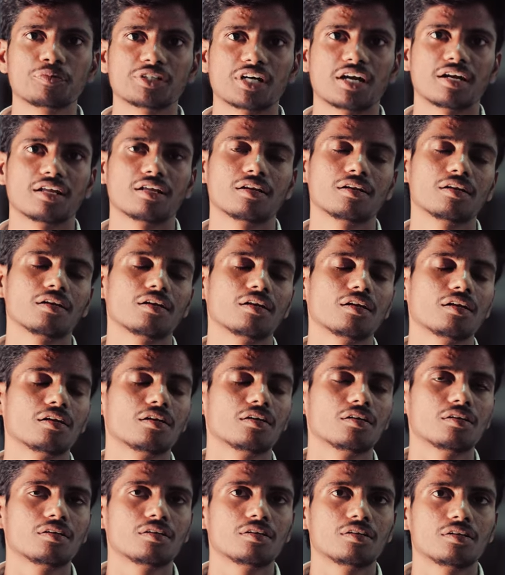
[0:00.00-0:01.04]
channel.
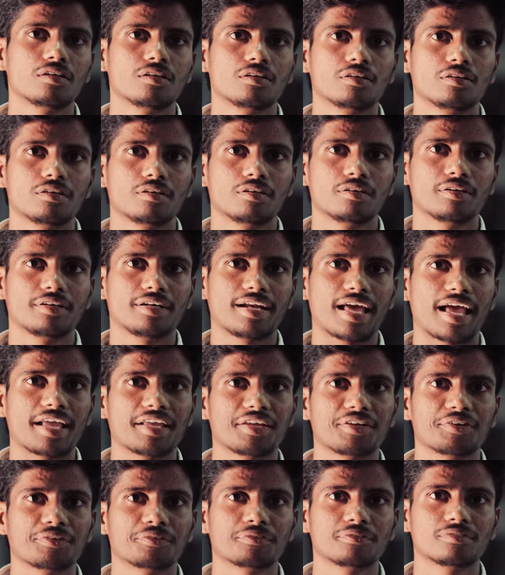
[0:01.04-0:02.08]

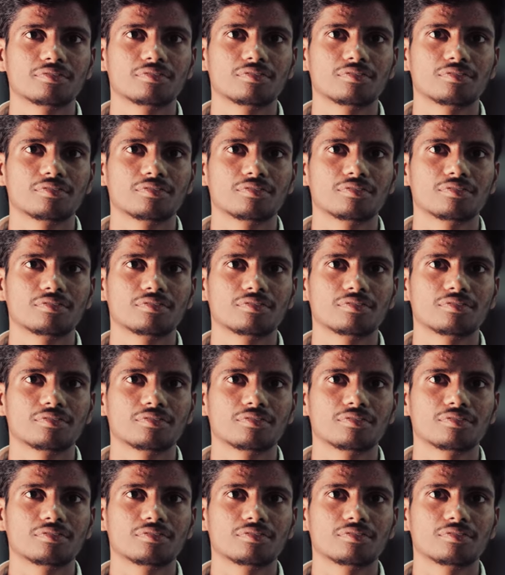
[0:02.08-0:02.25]
Thank you.